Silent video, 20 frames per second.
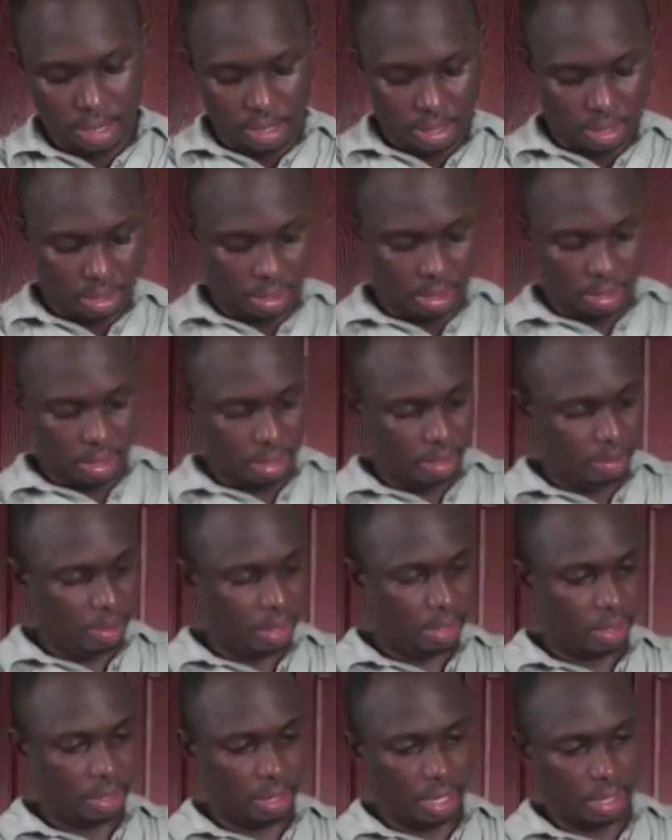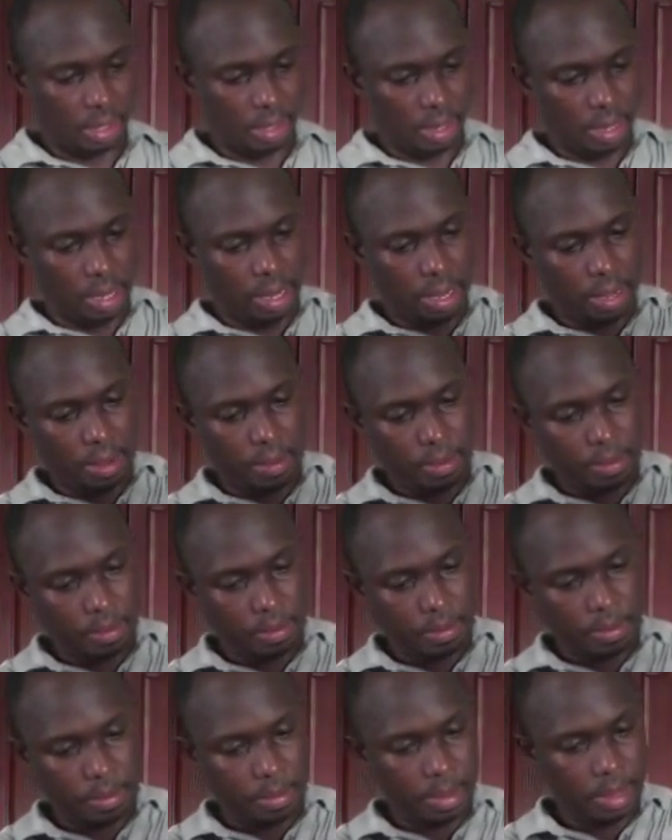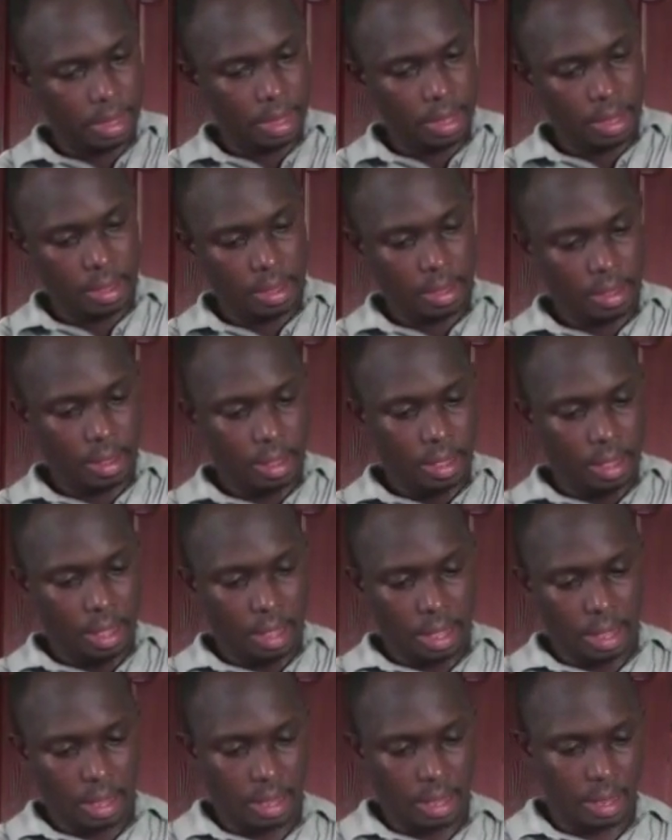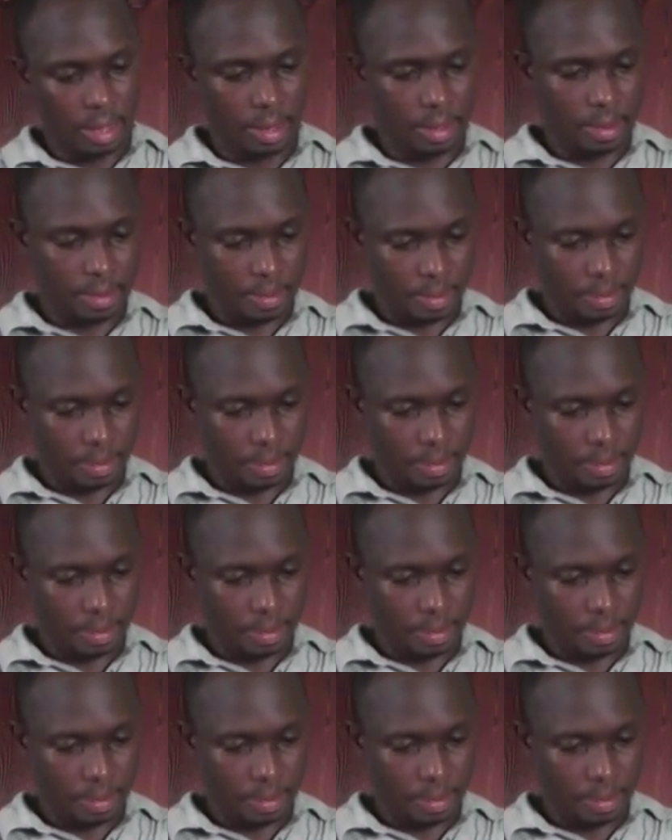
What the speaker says: Just a little bit of salt on there. Uh-huh.